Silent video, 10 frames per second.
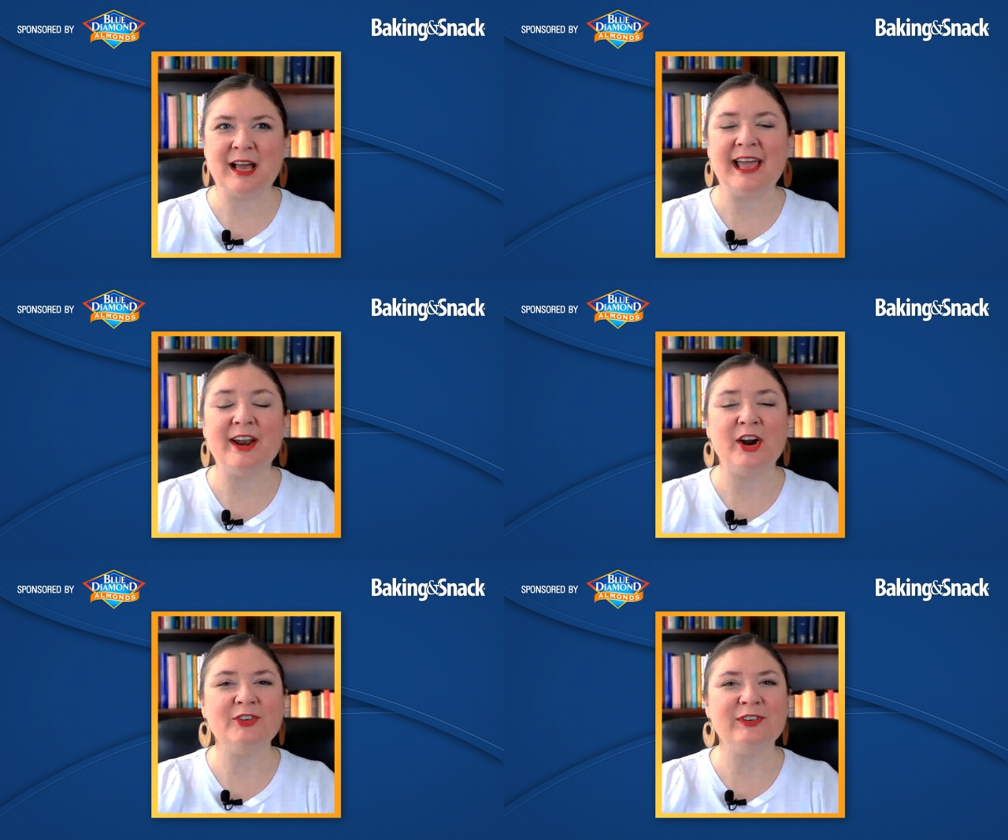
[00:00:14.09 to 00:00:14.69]
In
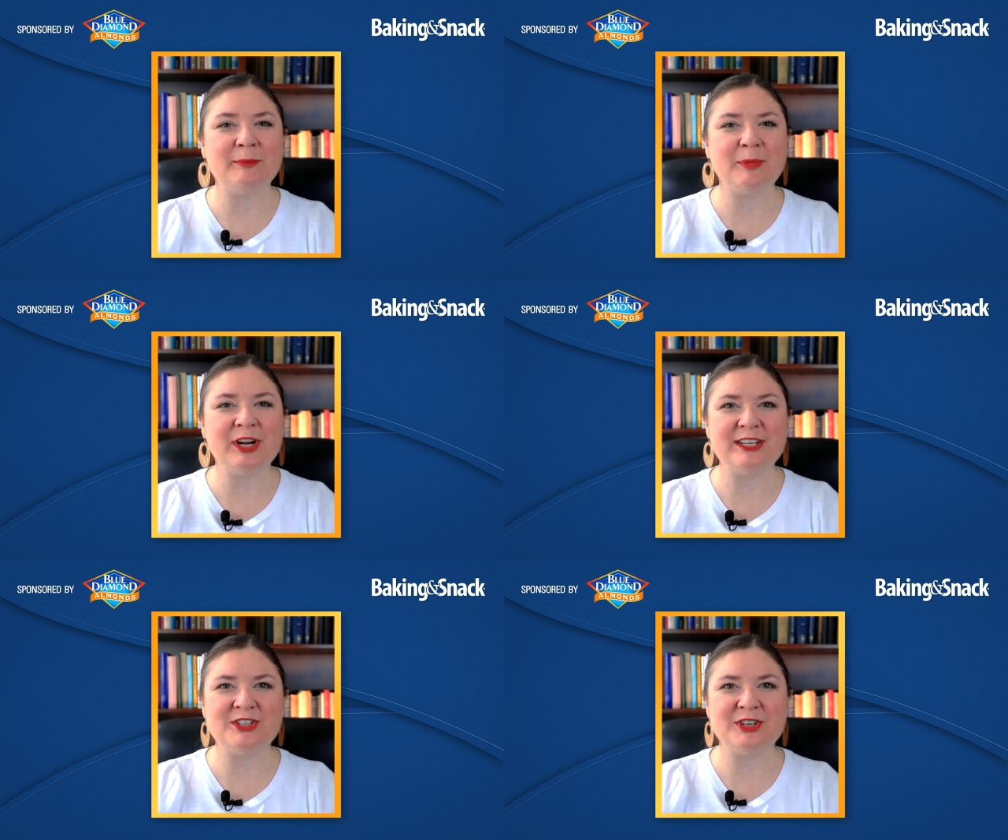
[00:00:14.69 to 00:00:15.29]
our November
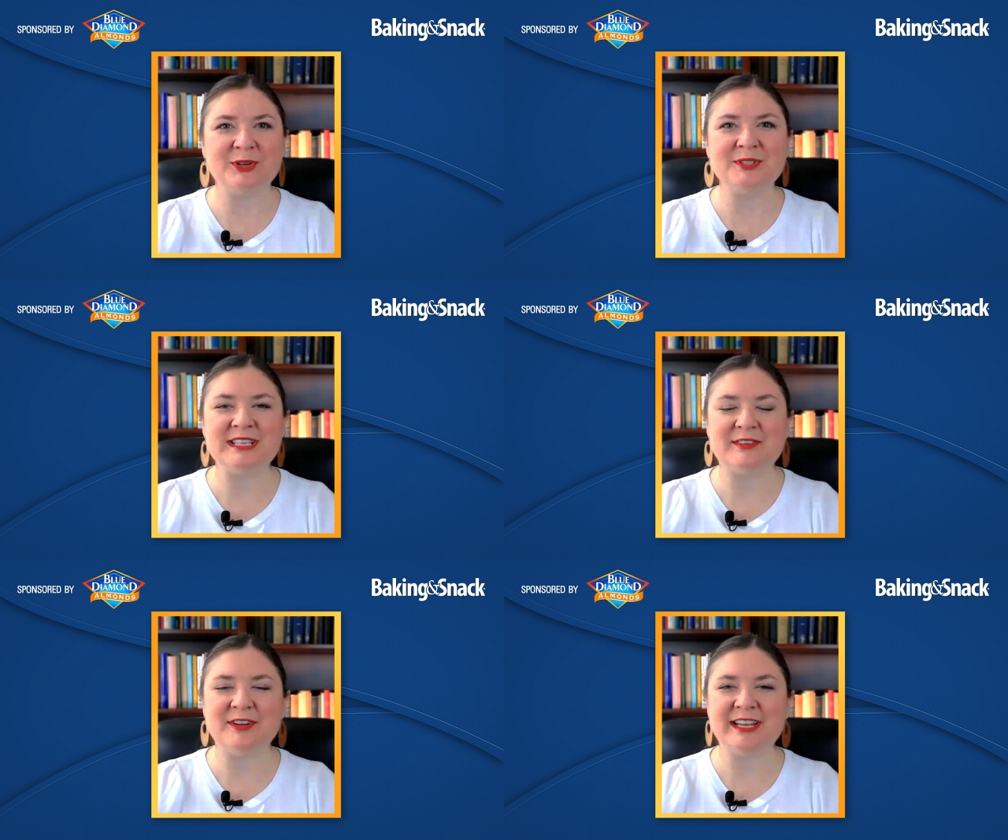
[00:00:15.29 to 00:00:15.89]
issue,
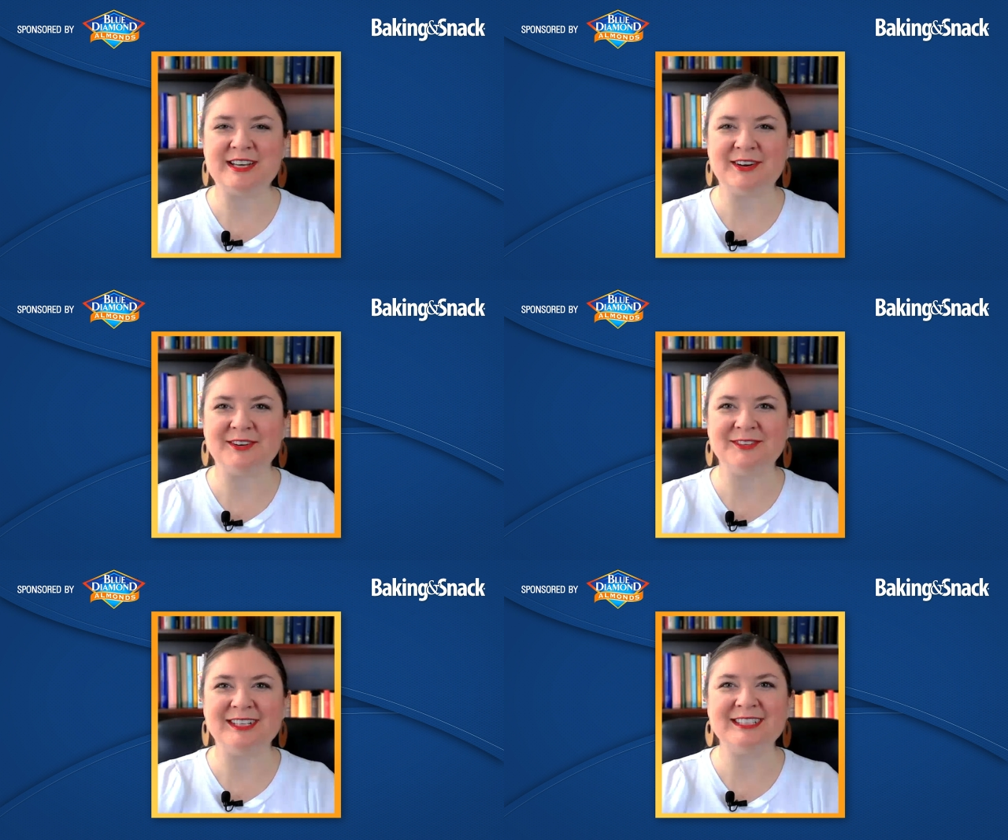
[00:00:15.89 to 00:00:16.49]
Stephanie
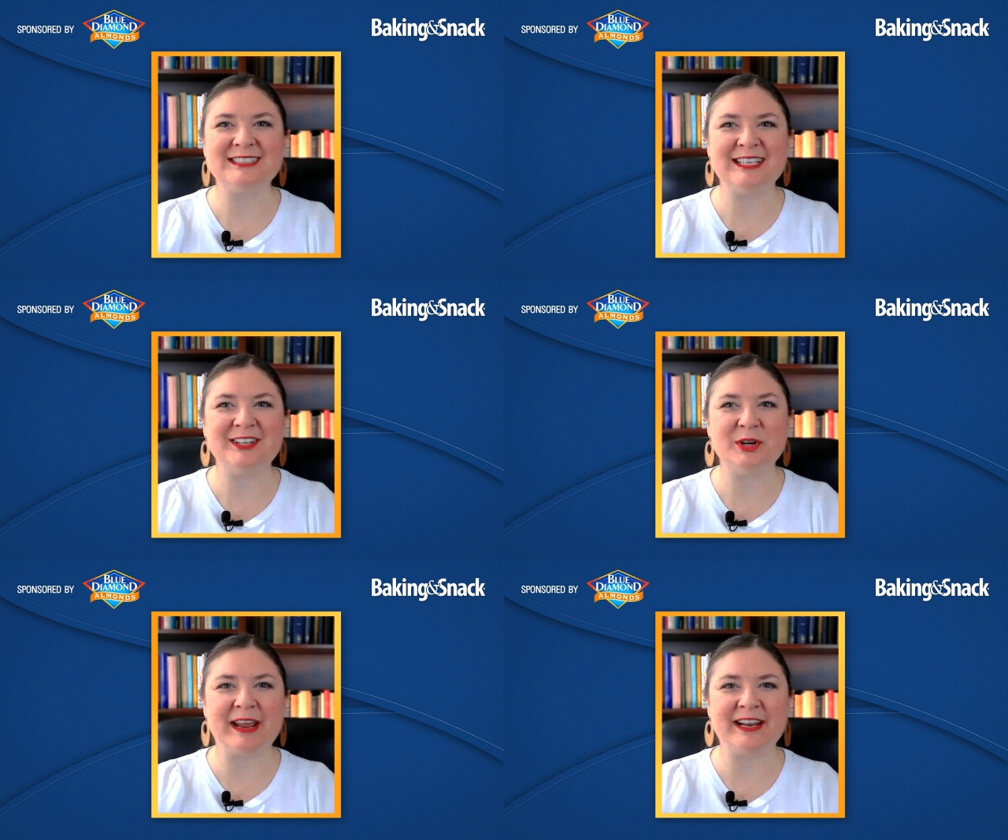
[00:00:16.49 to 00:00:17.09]
Doan,
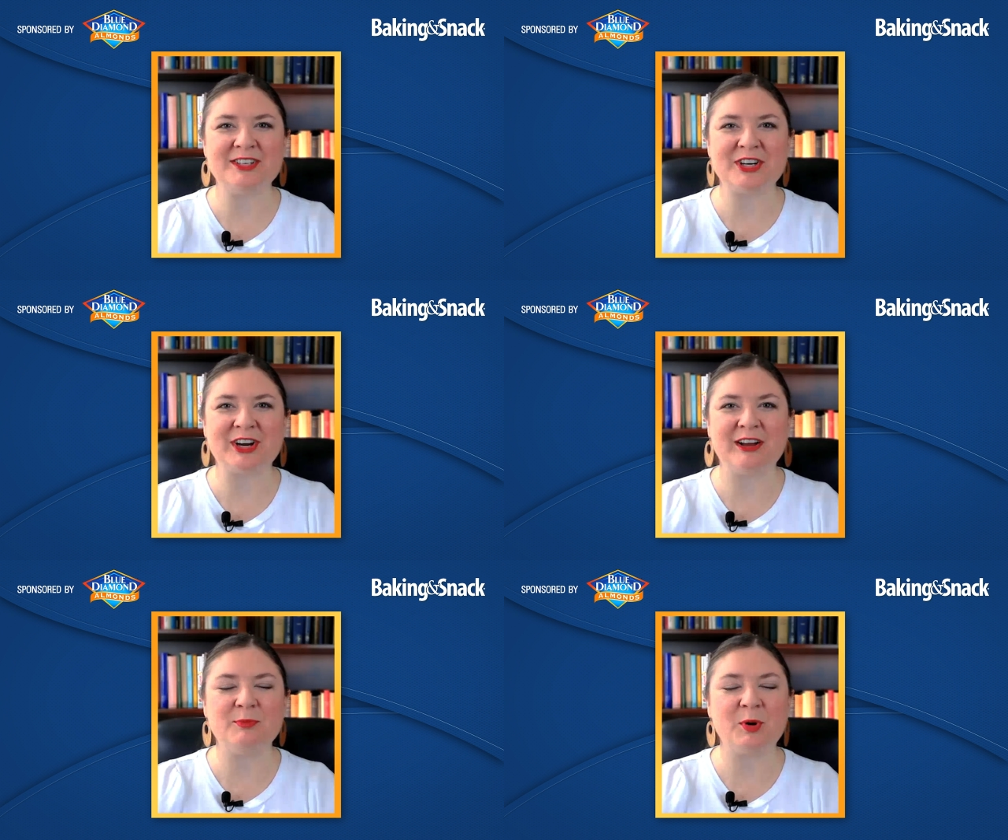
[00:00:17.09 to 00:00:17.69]
Senior Manager
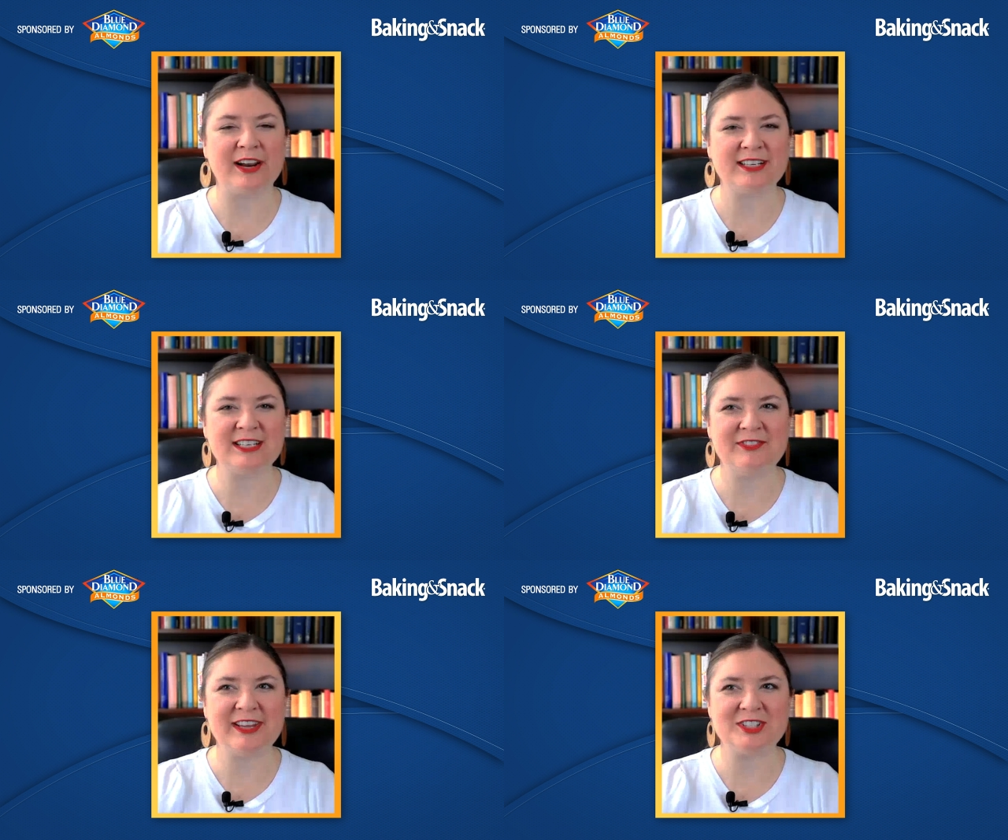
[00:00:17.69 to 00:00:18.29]
of Product
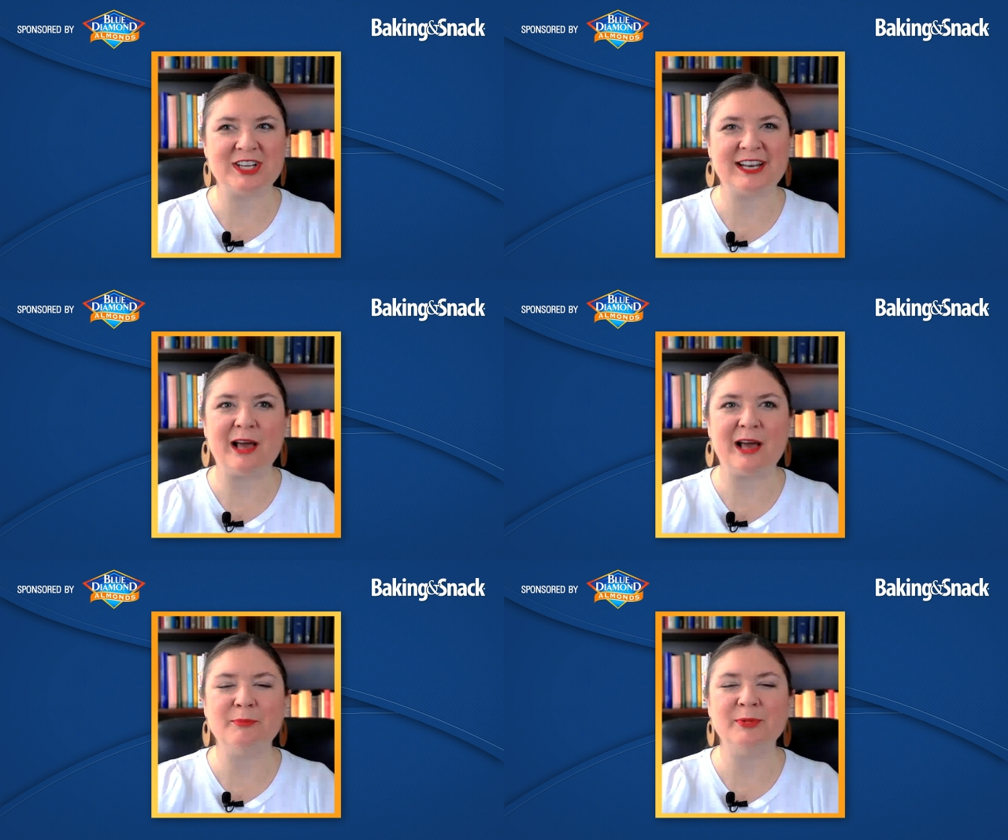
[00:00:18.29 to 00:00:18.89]
Innovation
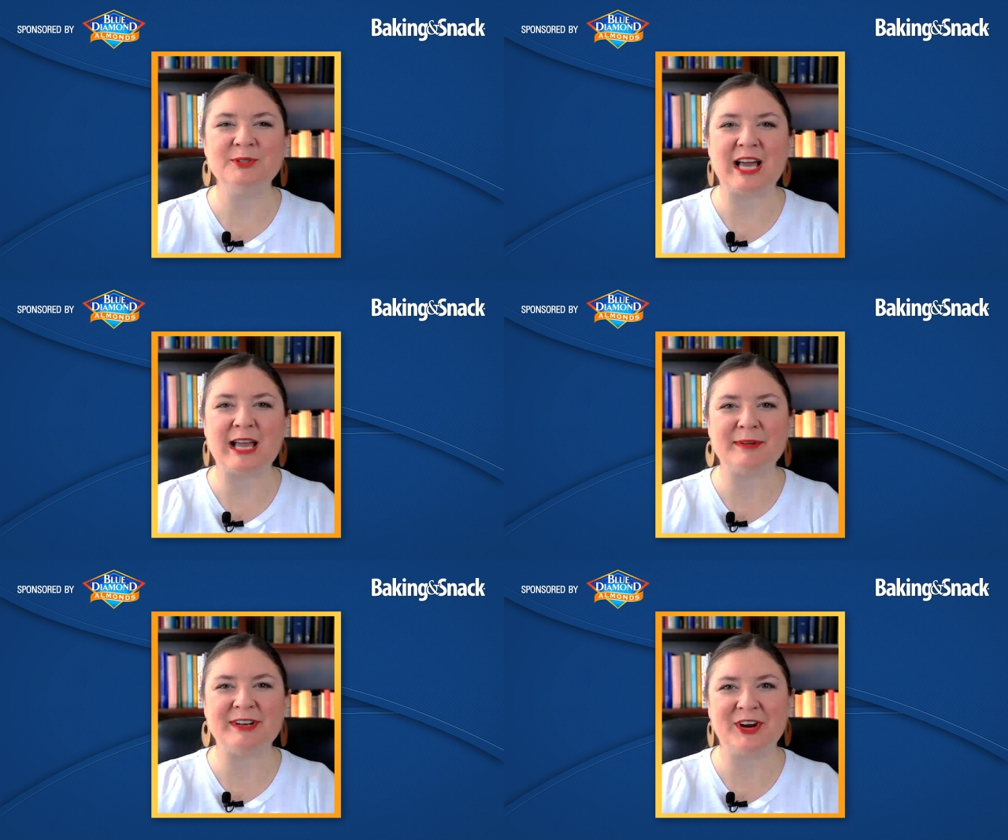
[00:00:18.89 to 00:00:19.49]
at Blue
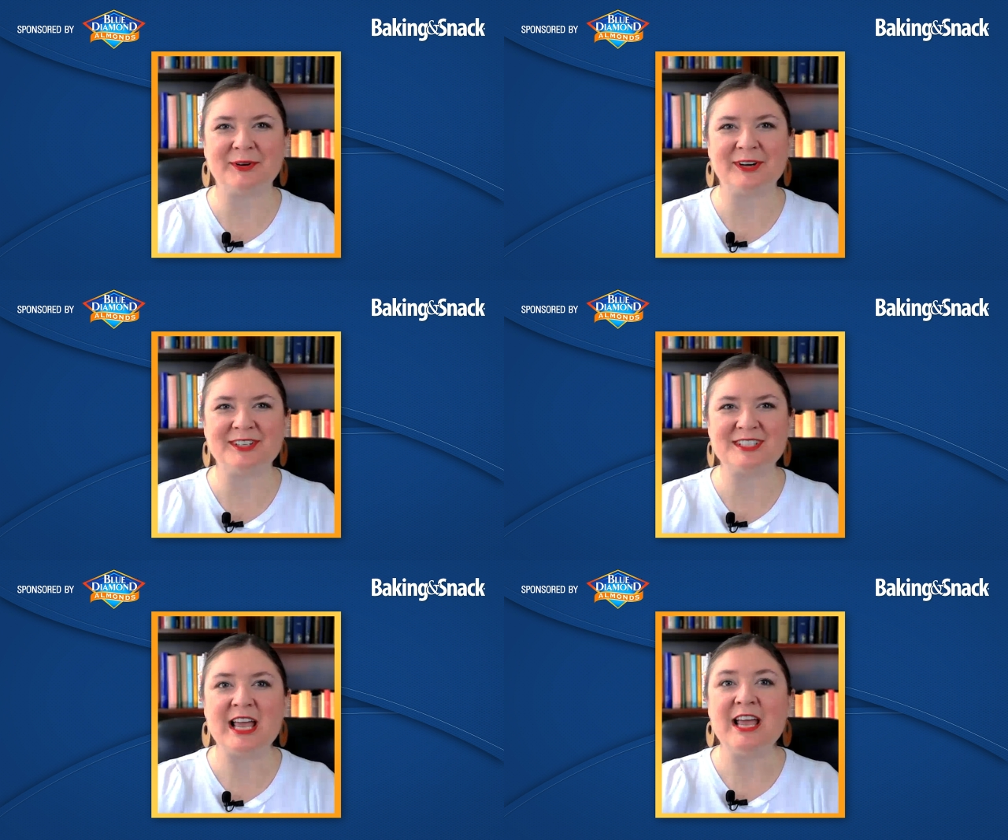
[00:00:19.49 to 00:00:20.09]
Diamond Growers,